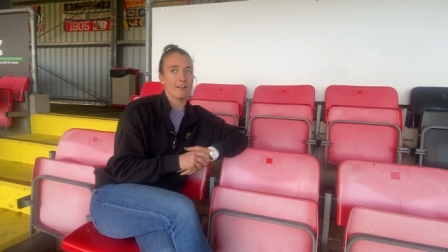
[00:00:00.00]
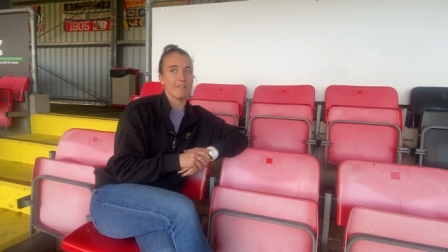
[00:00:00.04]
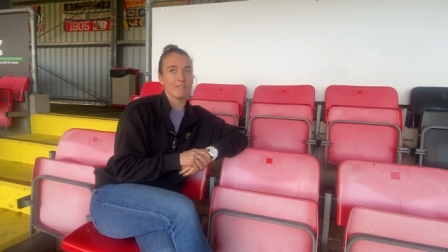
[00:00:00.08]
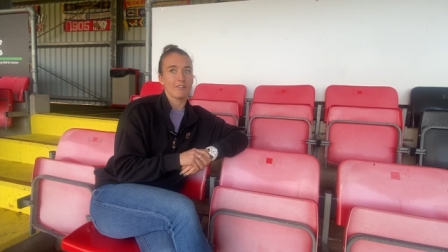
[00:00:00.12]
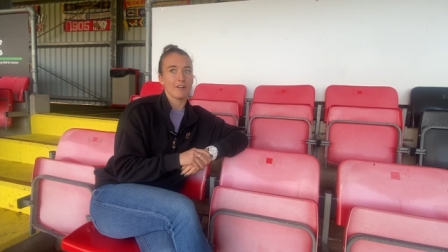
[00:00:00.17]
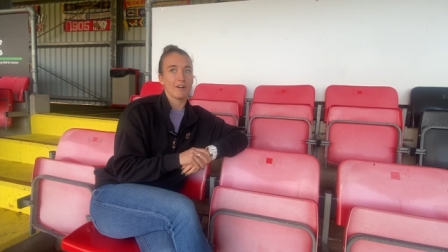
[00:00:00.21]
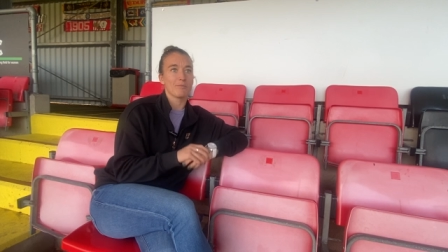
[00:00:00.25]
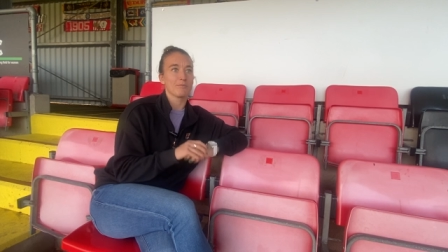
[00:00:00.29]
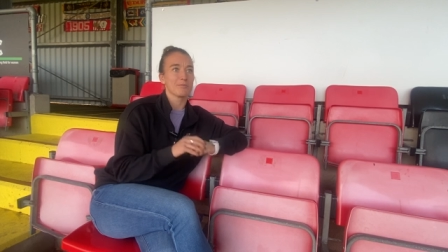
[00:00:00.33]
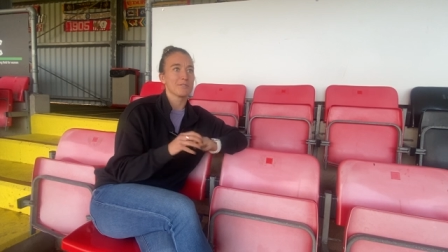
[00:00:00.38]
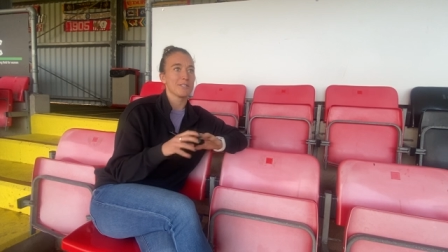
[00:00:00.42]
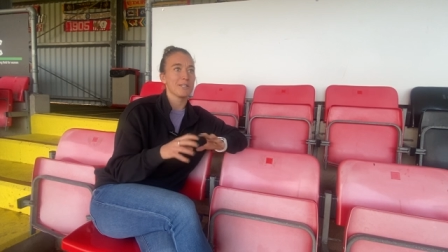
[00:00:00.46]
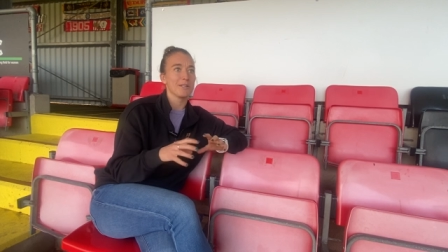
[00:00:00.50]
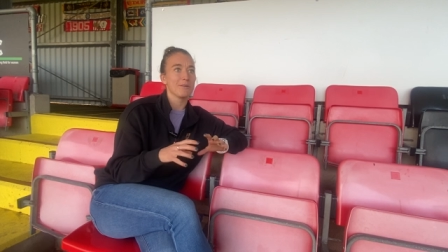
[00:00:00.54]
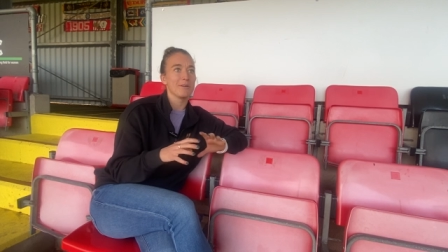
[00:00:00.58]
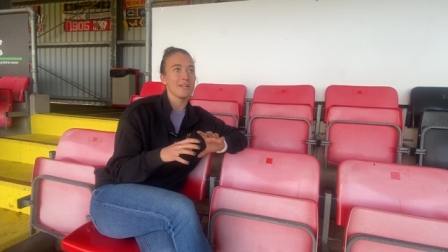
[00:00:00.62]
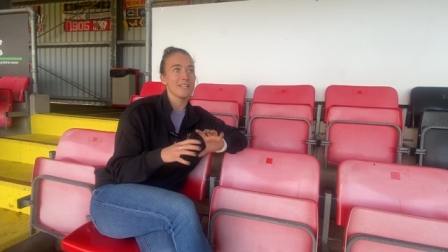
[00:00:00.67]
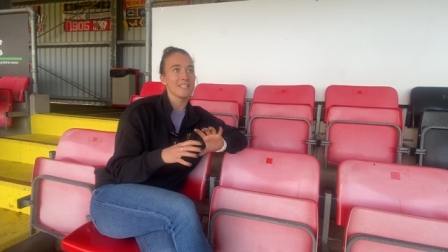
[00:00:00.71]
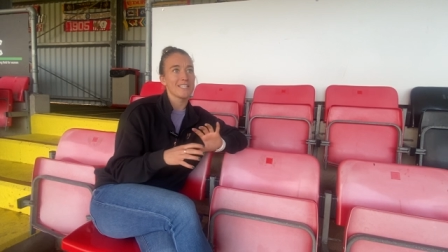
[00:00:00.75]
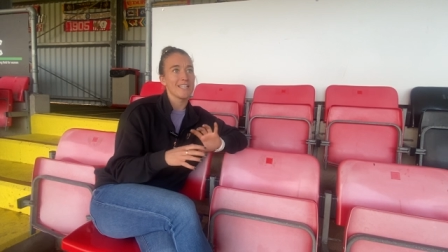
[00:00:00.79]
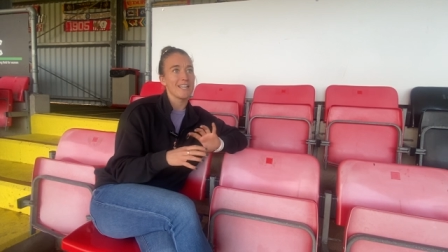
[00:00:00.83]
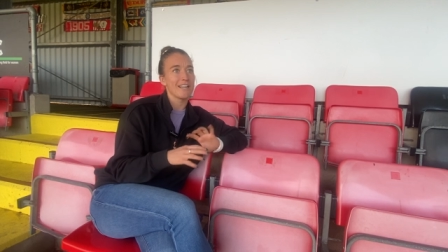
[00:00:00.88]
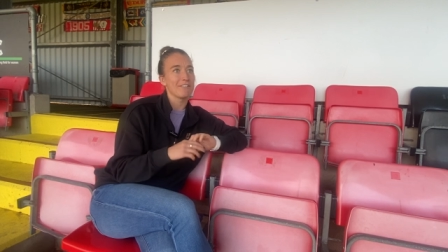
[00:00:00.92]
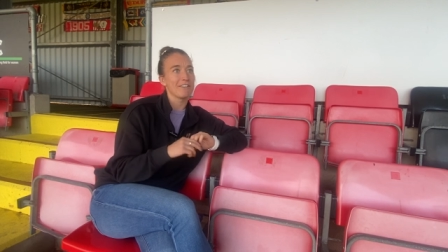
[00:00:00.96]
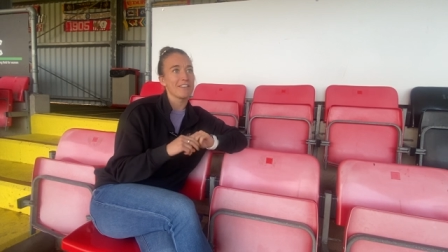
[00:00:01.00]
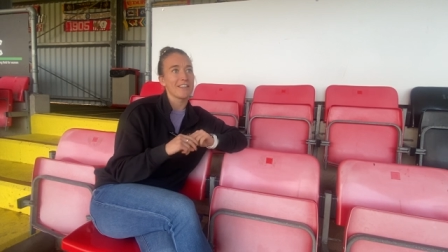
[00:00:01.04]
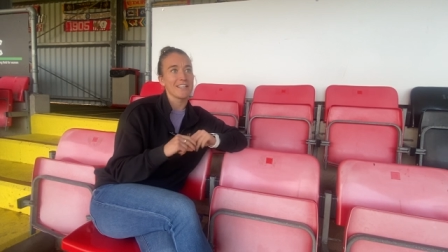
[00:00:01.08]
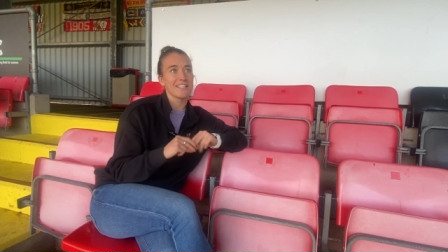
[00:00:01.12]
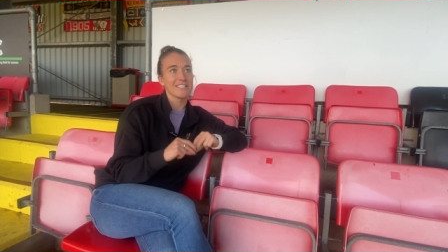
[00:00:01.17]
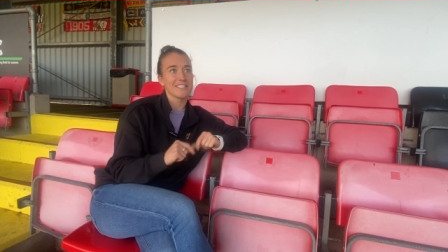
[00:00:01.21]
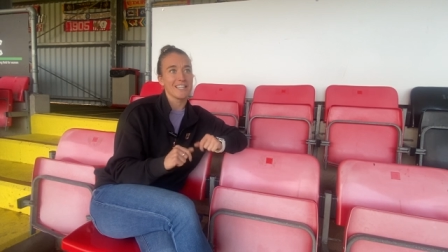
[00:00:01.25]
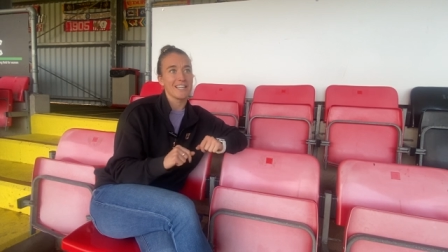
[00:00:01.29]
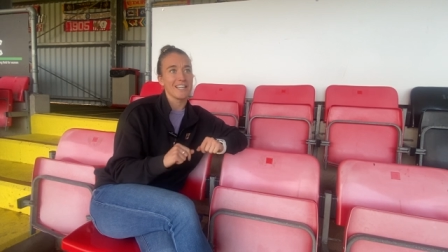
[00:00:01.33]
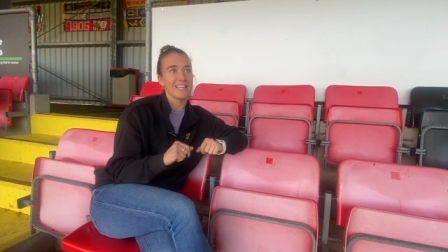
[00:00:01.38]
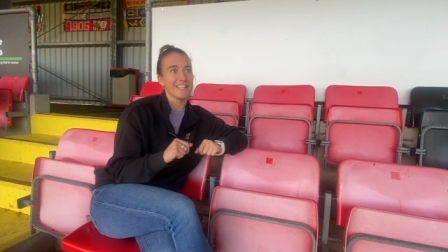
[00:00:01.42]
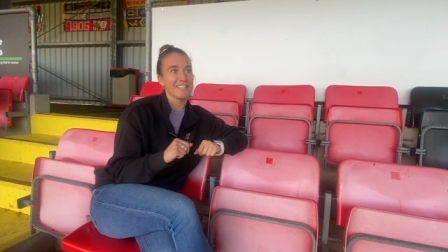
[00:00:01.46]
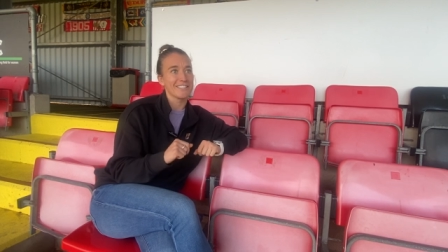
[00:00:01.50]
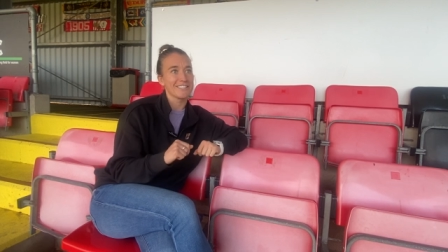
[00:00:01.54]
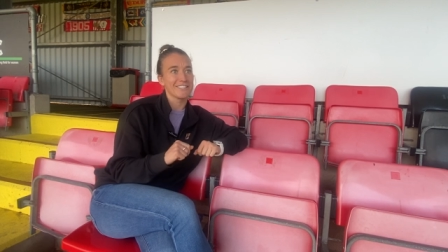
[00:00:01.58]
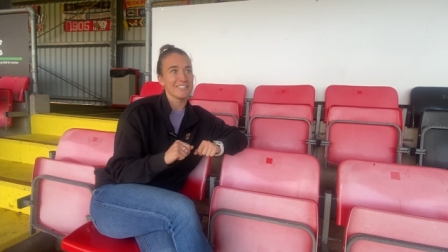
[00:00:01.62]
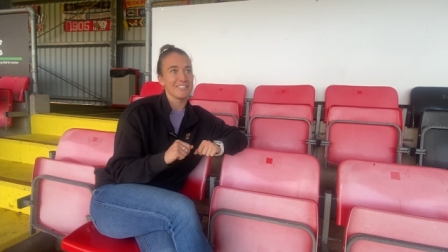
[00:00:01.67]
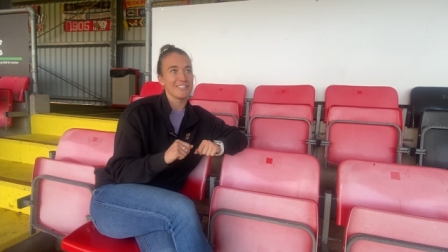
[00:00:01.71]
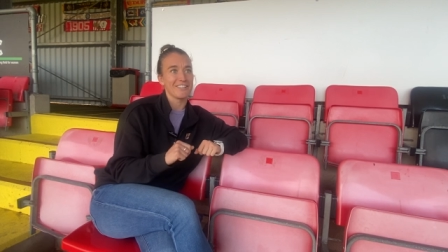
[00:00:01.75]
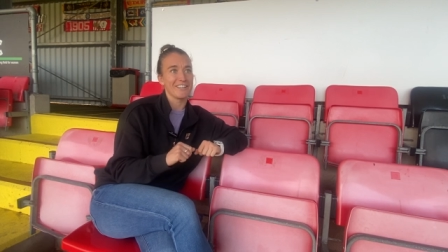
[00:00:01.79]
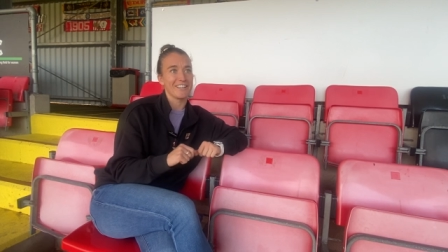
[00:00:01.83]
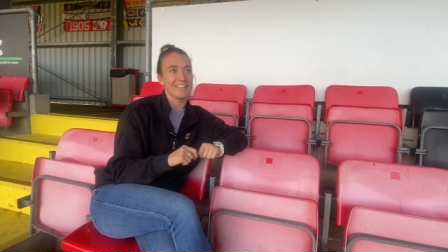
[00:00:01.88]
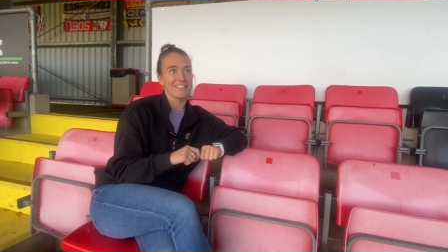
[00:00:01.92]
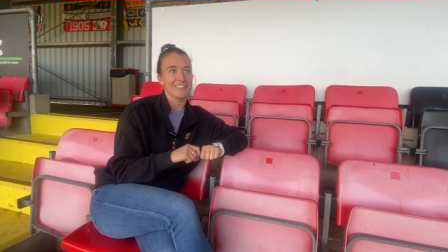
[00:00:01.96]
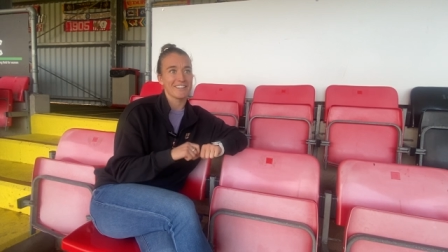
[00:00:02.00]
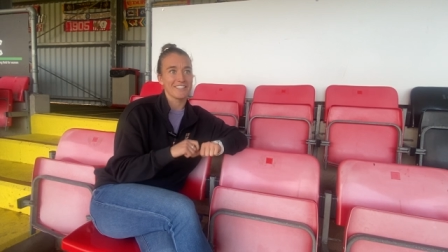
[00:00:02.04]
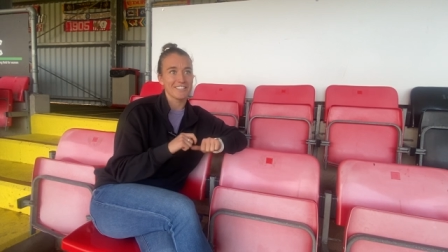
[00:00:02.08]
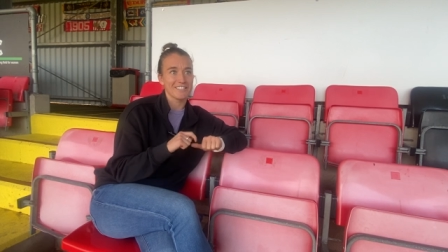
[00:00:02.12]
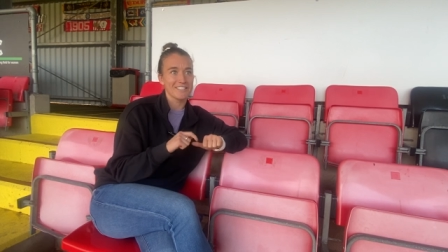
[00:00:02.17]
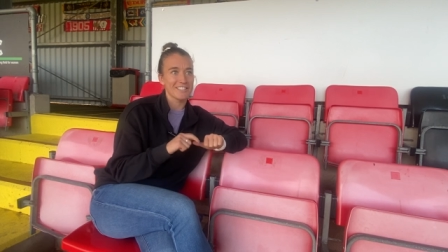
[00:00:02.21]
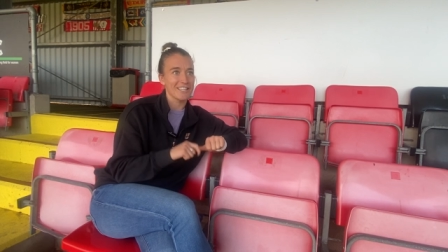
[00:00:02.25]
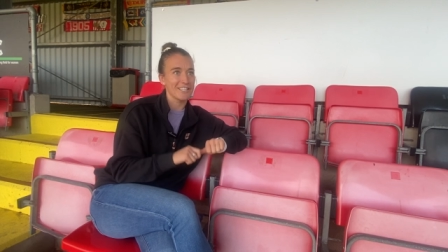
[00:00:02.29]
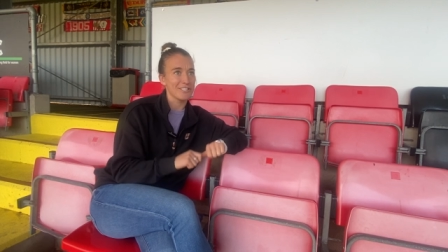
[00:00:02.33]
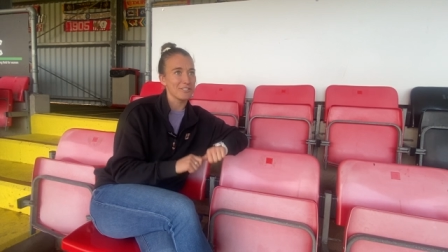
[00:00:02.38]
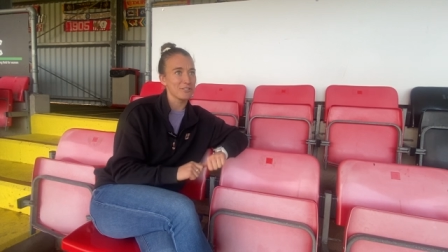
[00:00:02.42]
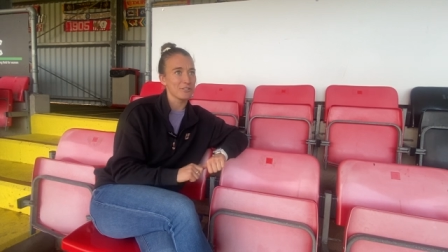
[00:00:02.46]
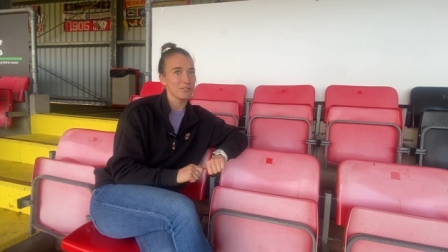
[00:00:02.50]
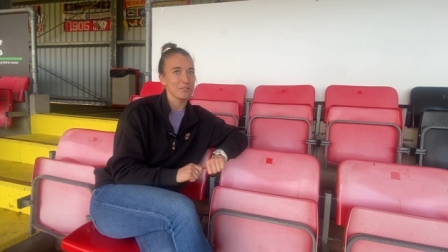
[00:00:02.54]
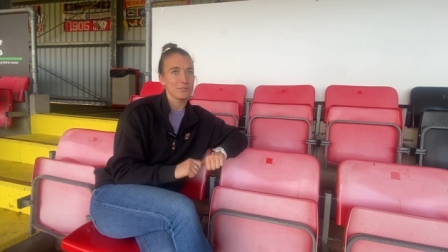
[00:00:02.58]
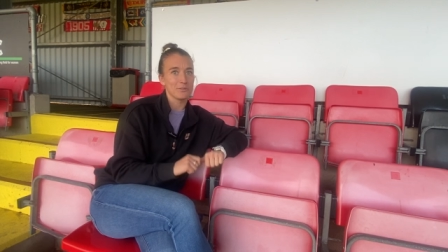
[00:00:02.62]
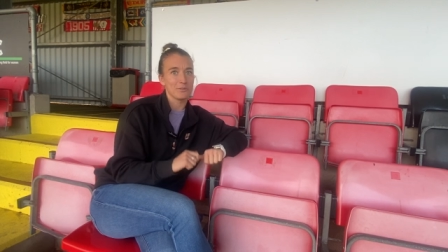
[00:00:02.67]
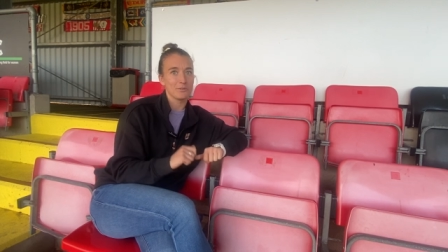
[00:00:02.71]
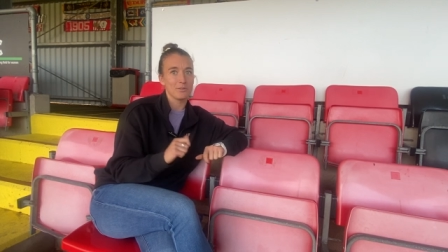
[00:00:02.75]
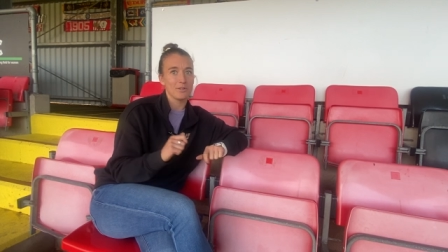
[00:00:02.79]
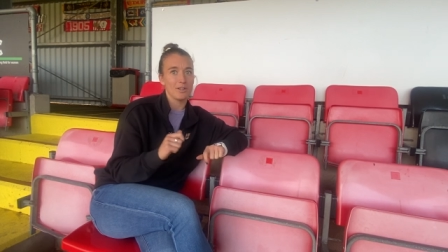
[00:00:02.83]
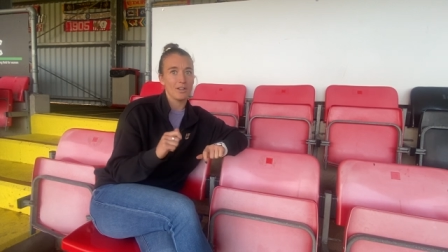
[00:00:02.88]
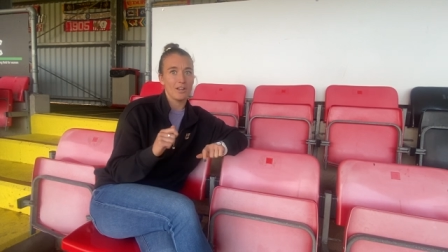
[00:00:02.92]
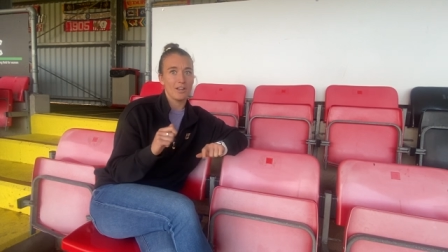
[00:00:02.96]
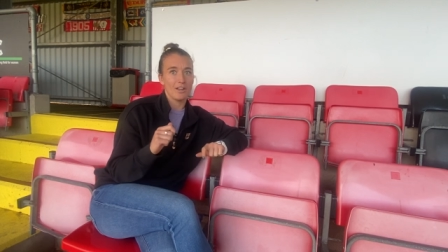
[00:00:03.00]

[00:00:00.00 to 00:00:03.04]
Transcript: I've come to Lewes and everything's clicked like the schedule